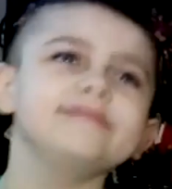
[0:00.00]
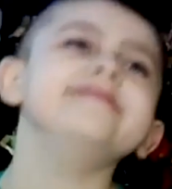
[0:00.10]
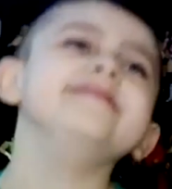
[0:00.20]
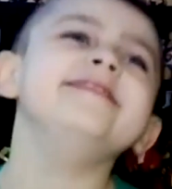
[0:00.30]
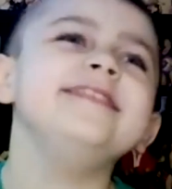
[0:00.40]

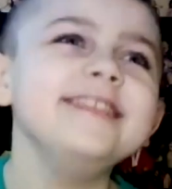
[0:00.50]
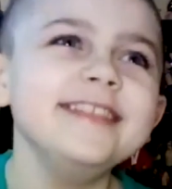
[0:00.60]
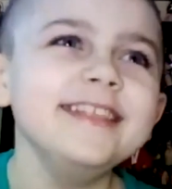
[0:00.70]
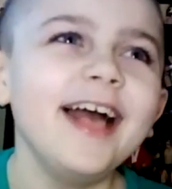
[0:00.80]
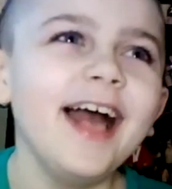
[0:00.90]
I
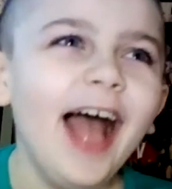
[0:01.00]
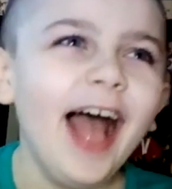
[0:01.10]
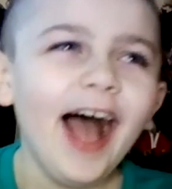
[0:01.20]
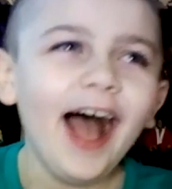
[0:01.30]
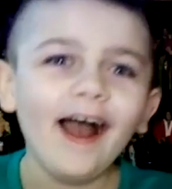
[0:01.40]
try to do
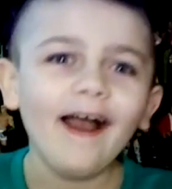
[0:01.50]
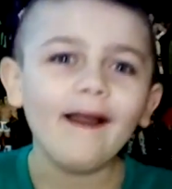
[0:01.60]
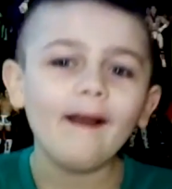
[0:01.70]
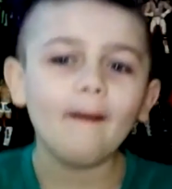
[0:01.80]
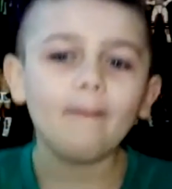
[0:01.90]
things as
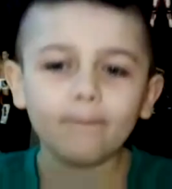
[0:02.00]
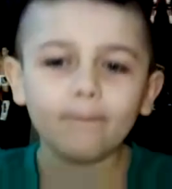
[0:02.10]
quickly